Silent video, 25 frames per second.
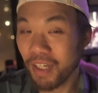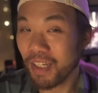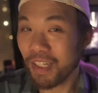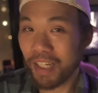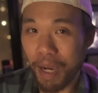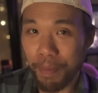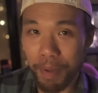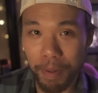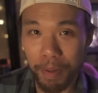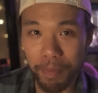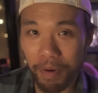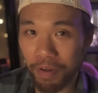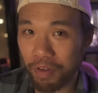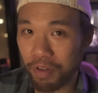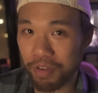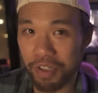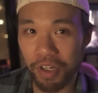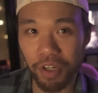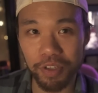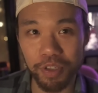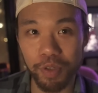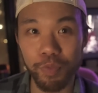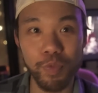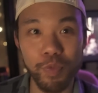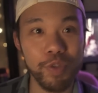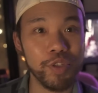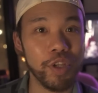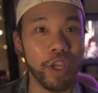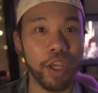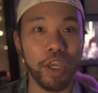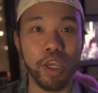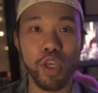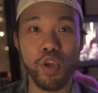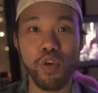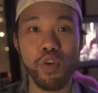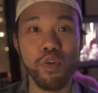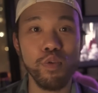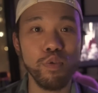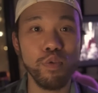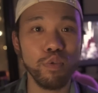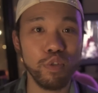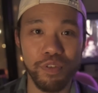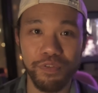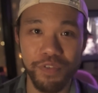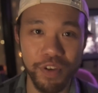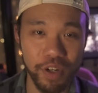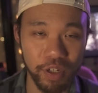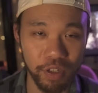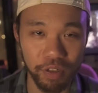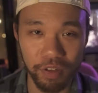I mean, Mother Talzin was a huge
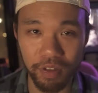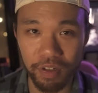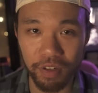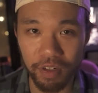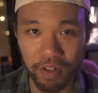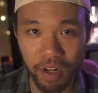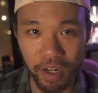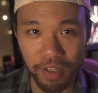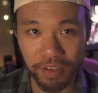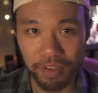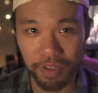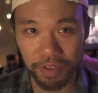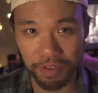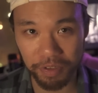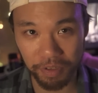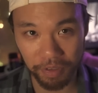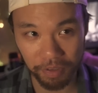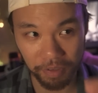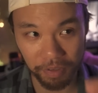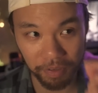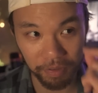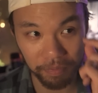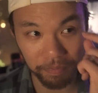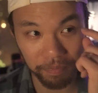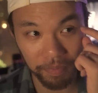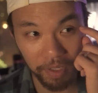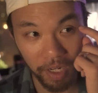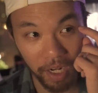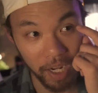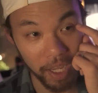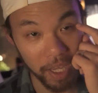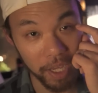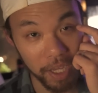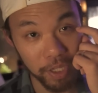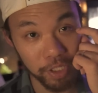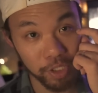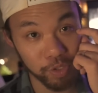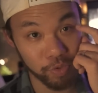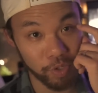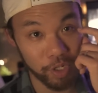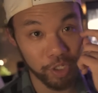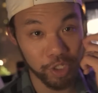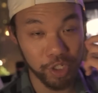figure in Nightsister uh, history.